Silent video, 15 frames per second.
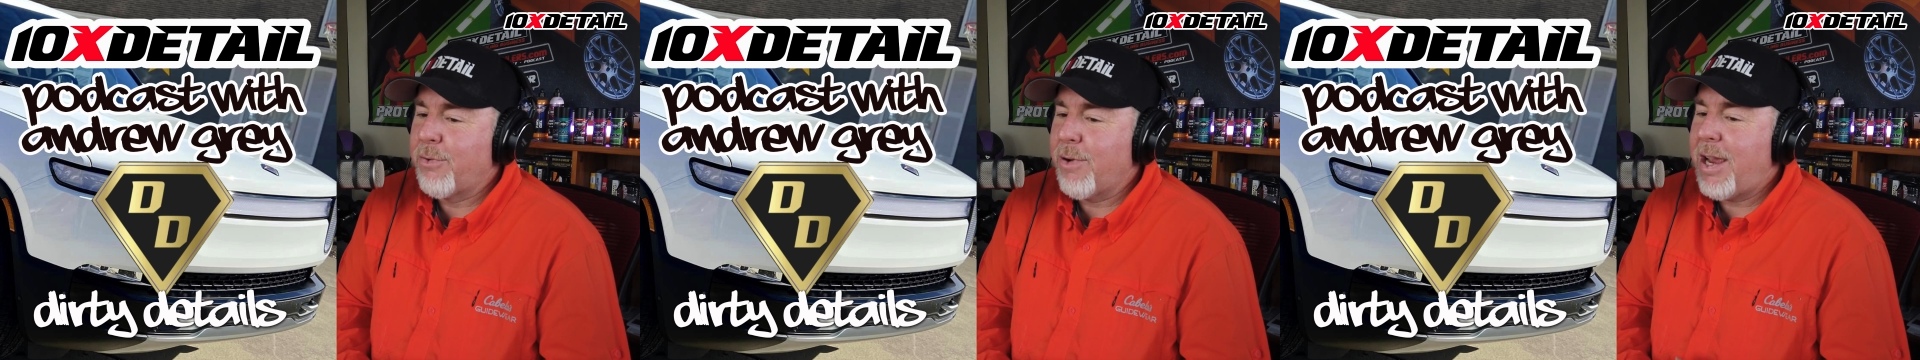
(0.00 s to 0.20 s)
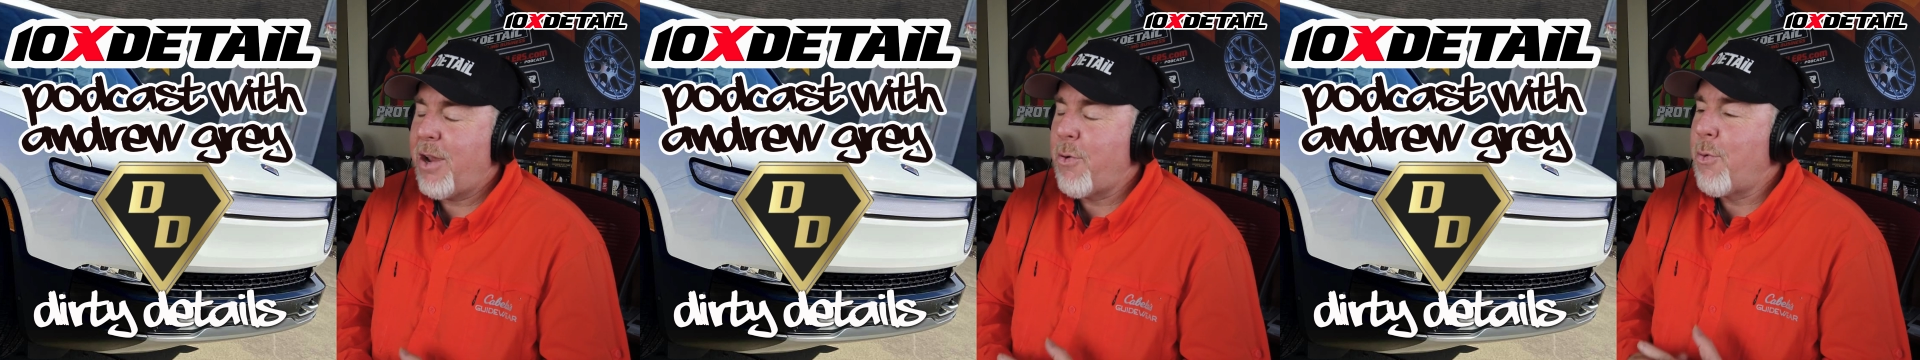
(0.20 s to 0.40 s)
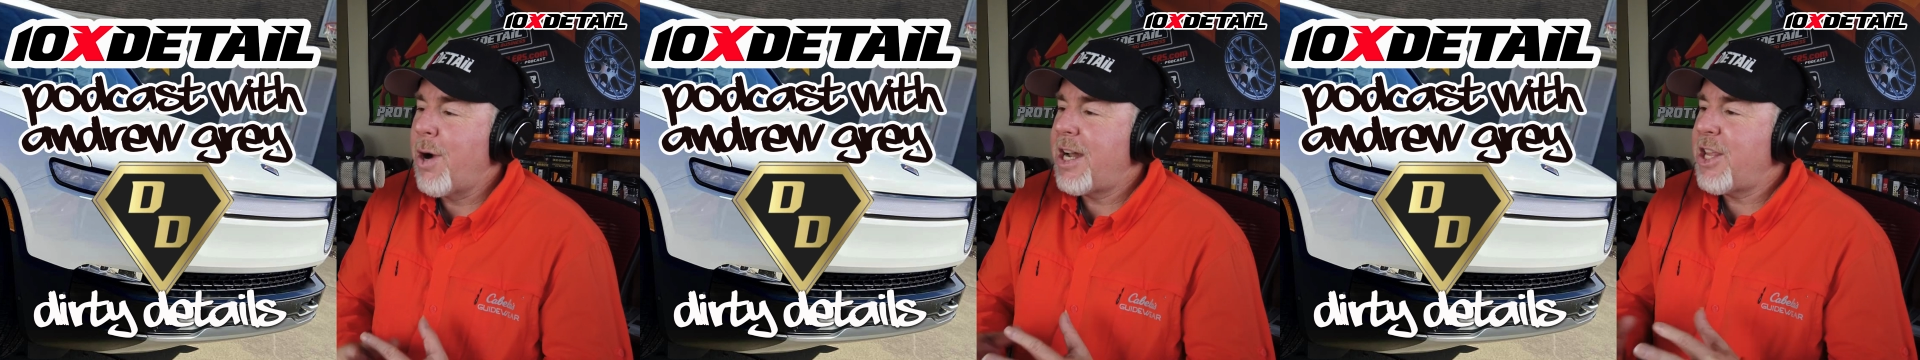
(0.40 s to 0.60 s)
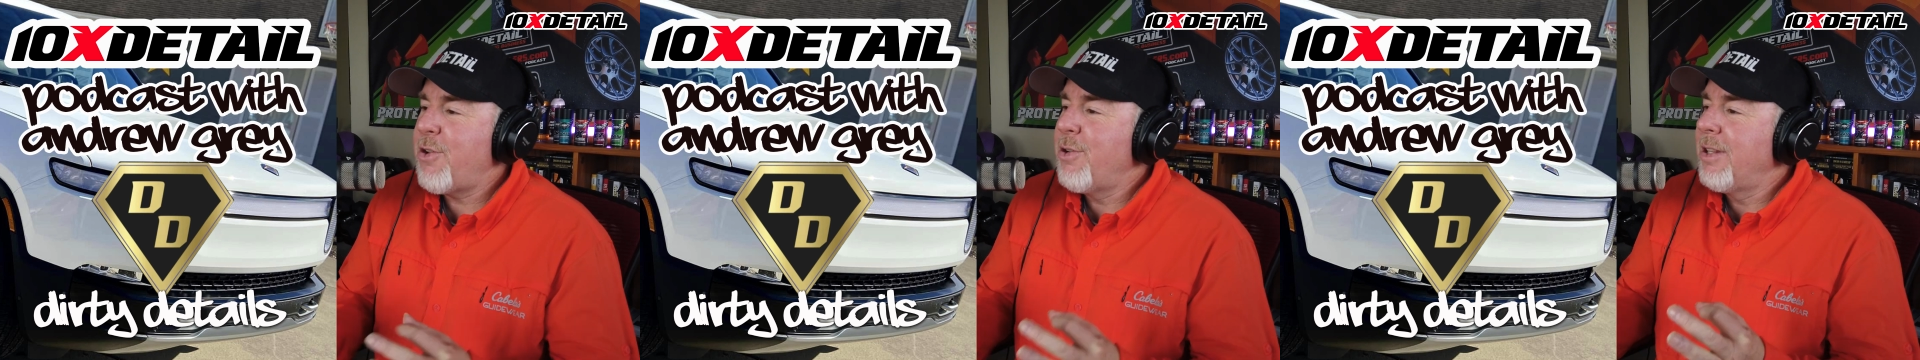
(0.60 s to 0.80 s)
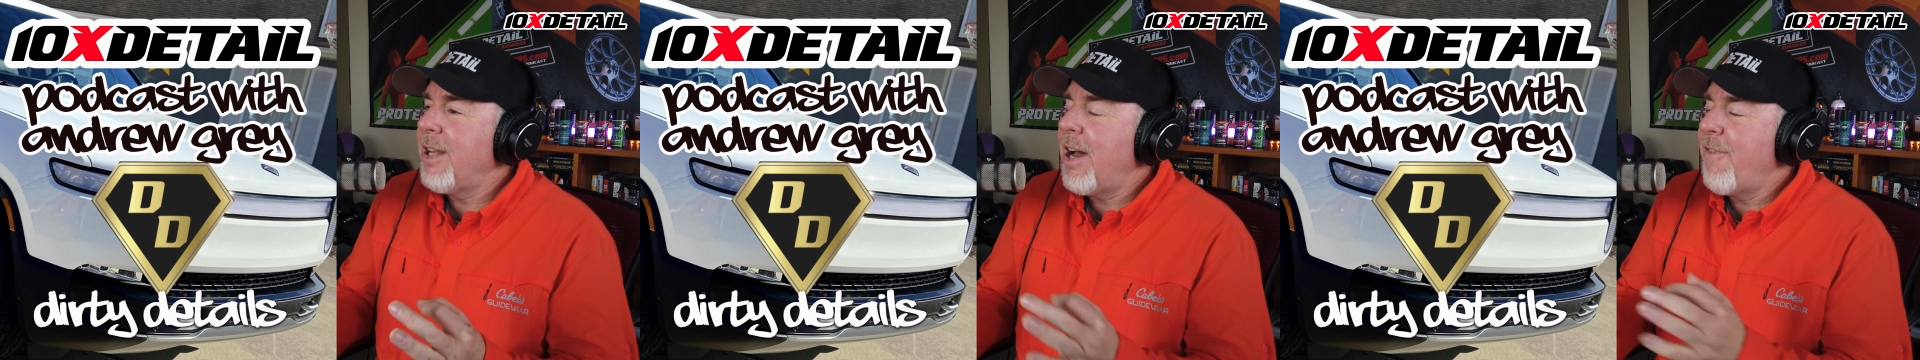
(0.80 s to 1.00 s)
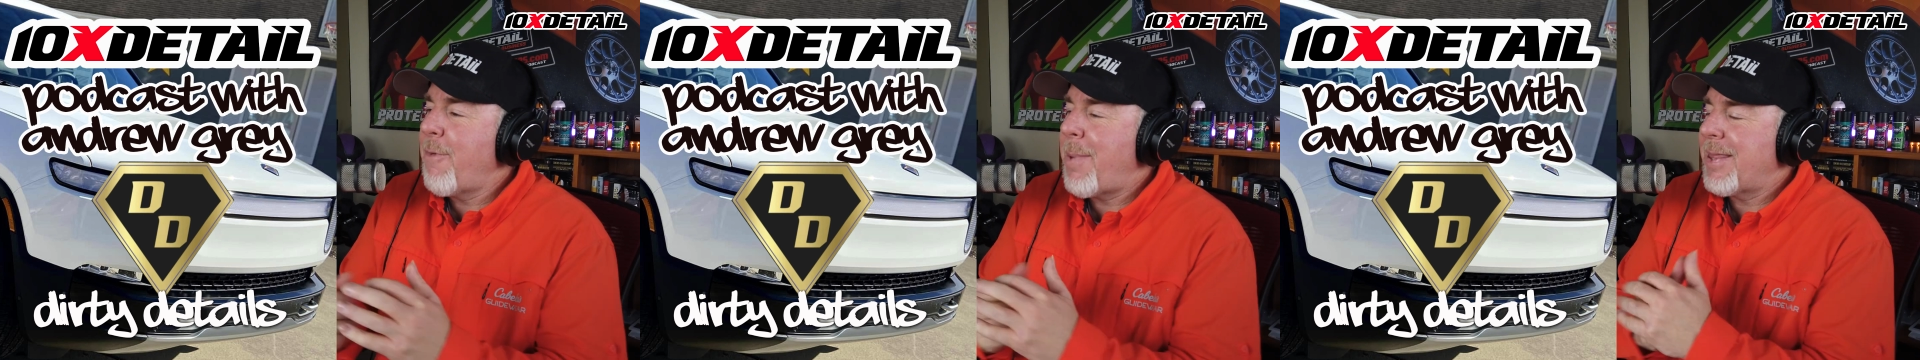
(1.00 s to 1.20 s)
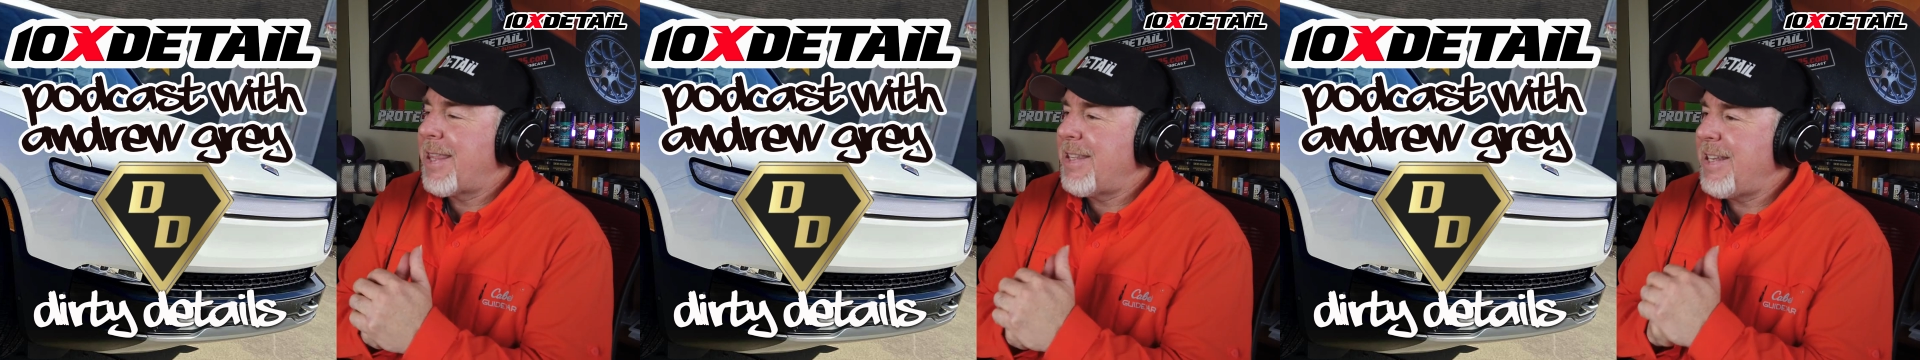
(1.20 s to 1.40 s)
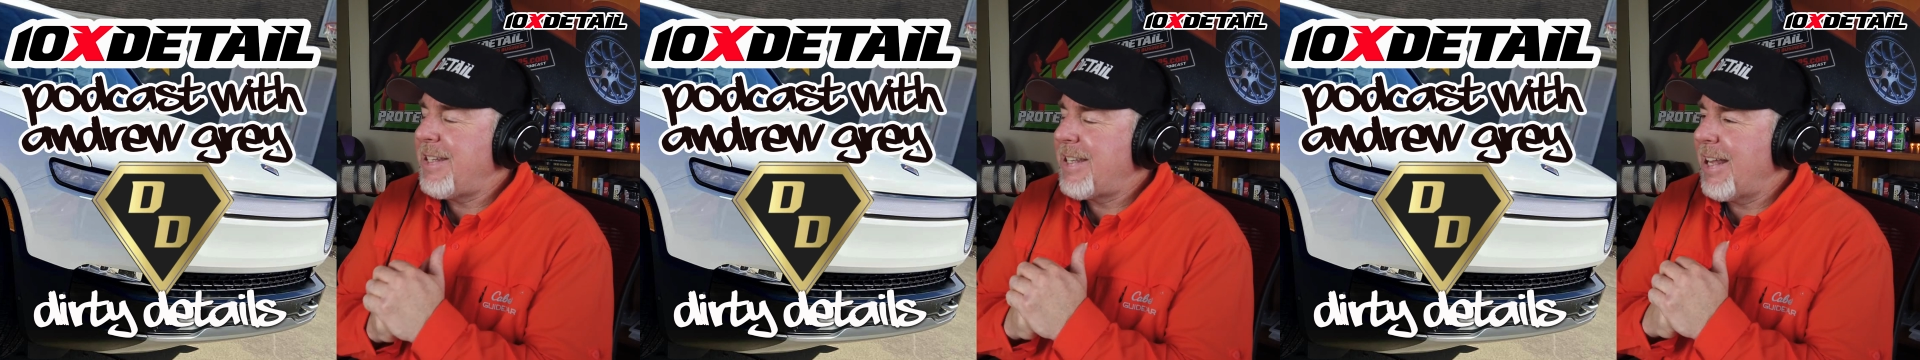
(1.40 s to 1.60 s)
Great. What do you love about
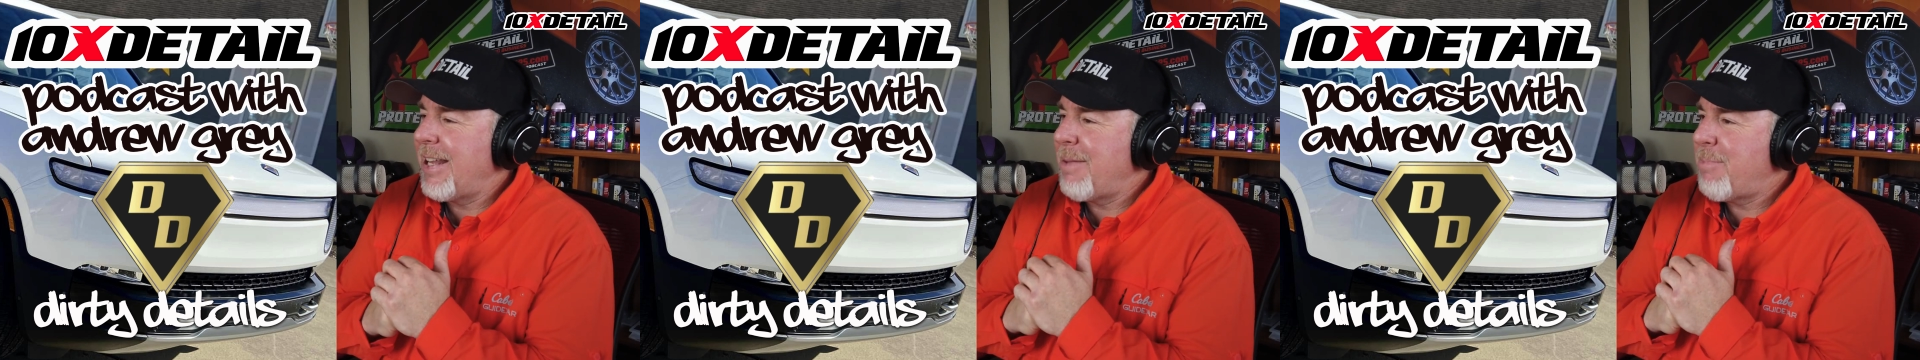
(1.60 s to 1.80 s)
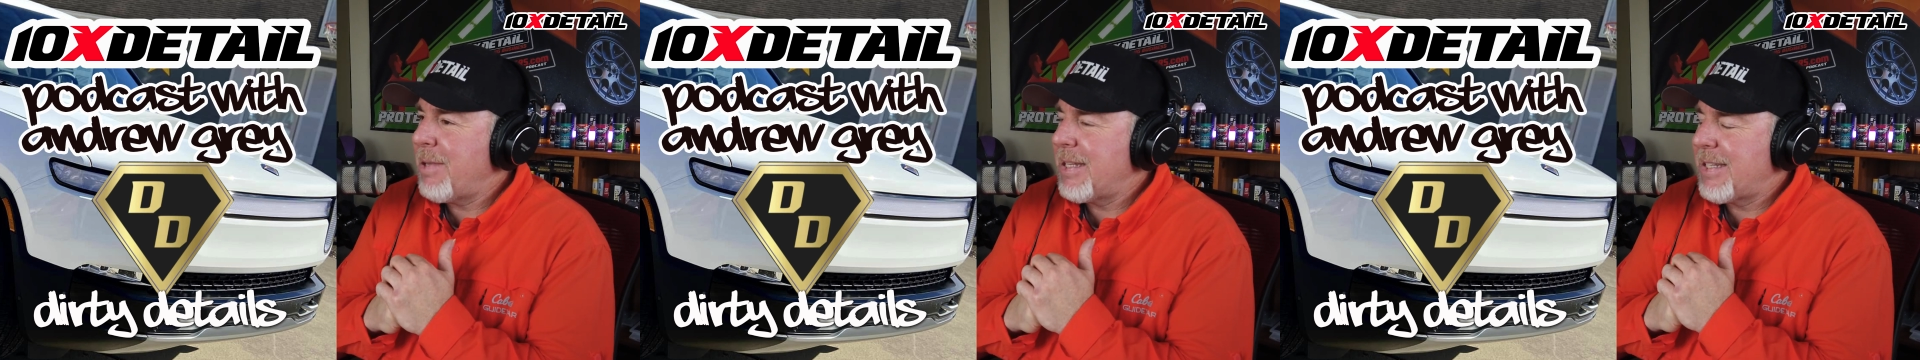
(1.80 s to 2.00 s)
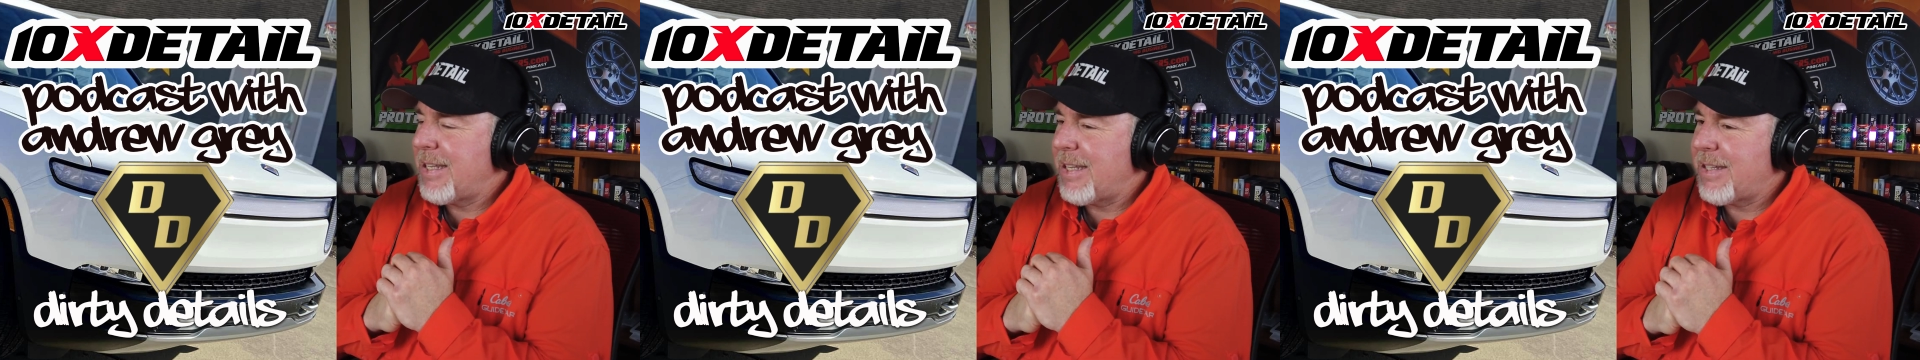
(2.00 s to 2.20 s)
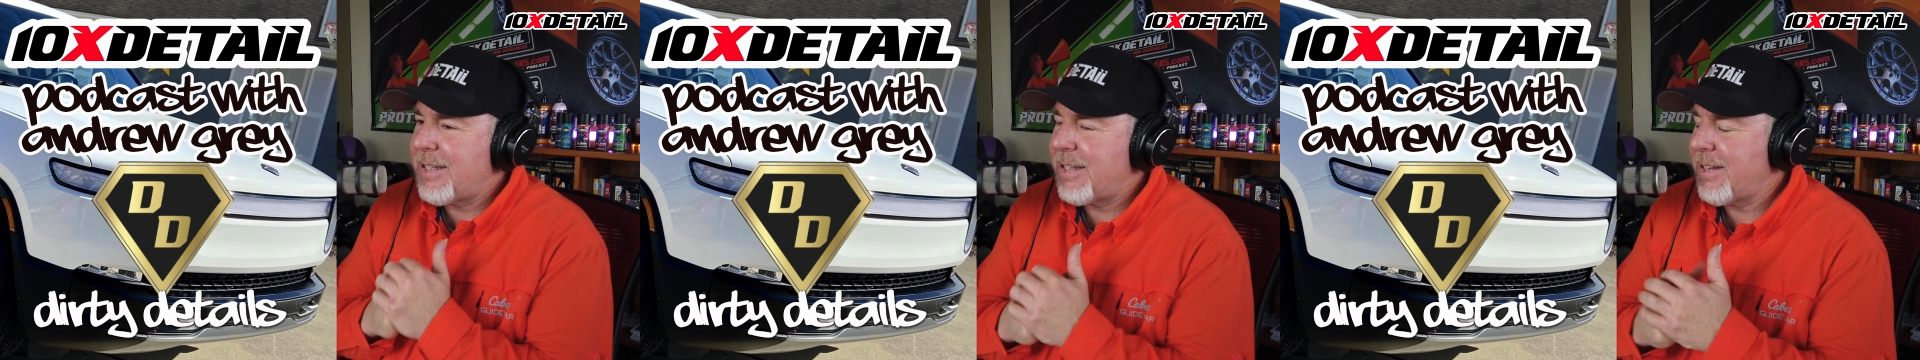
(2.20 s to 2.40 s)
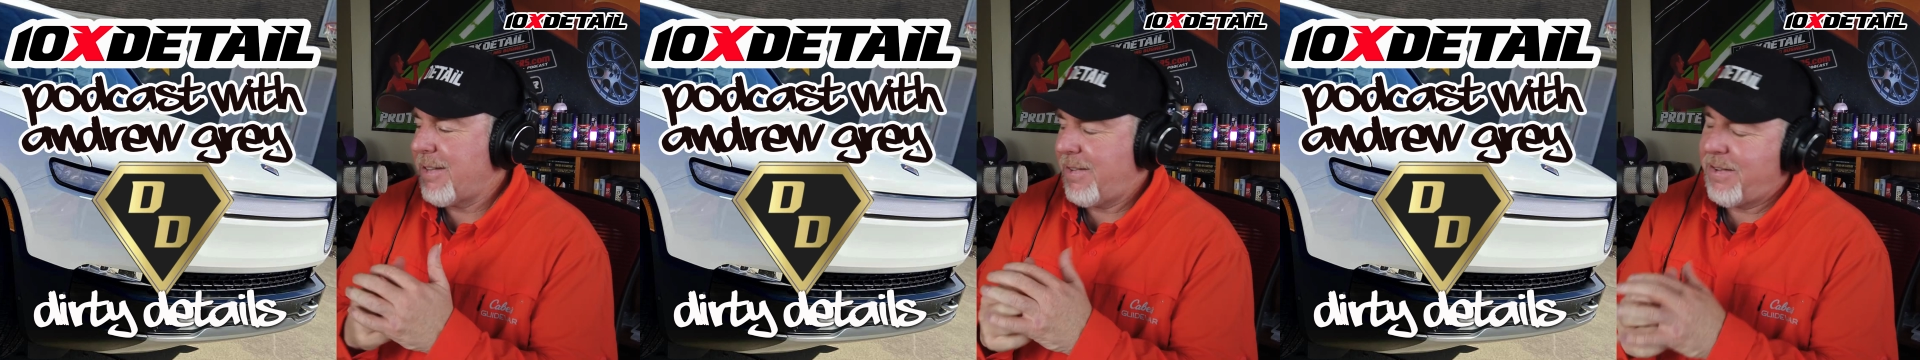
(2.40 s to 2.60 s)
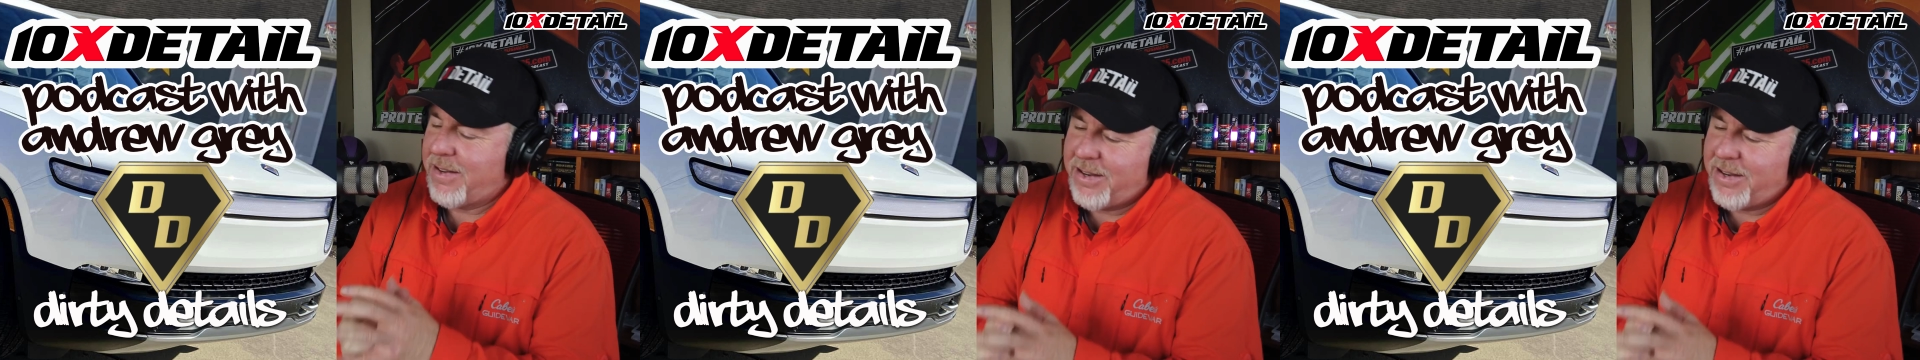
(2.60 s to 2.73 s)
the detailing business?